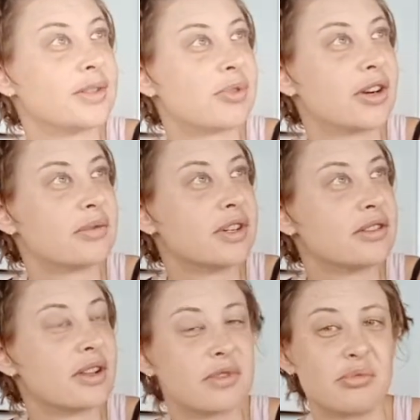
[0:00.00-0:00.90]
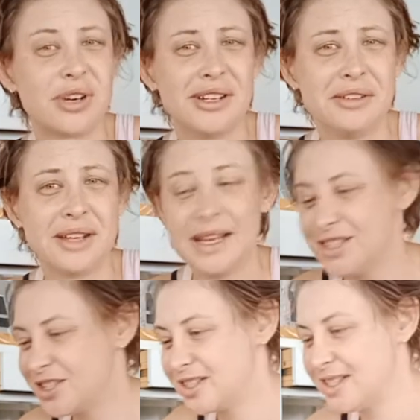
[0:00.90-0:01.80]
but I don't want to do that with a brand new
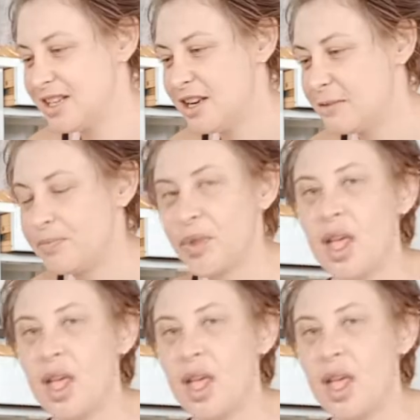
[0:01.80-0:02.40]
cage just yet.